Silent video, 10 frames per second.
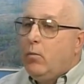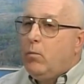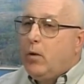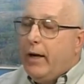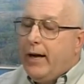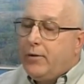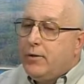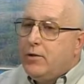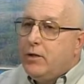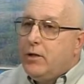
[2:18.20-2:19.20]

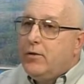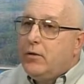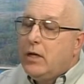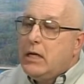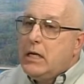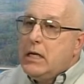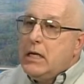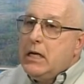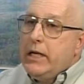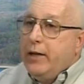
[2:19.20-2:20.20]
accuracies.
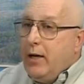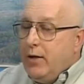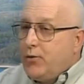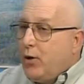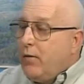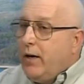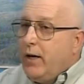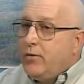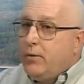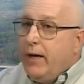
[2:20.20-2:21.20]
And then as
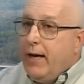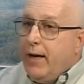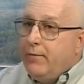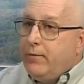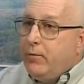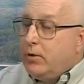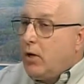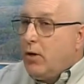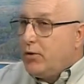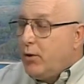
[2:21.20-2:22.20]
surveyors, we have what's
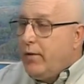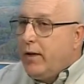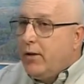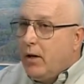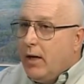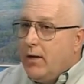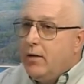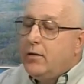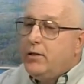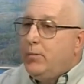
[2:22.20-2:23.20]
called survey grade
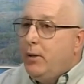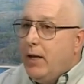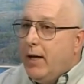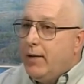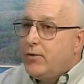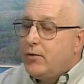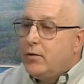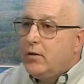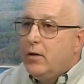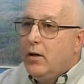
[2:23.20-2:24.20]
GPS.
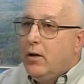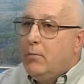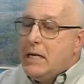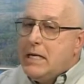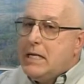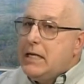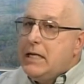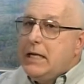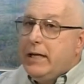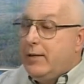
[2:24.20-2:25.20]

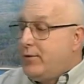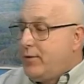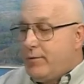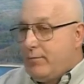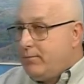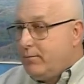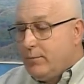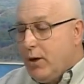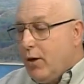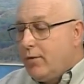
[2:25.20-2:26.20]
And it's
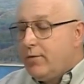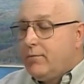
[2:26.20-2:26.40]
costs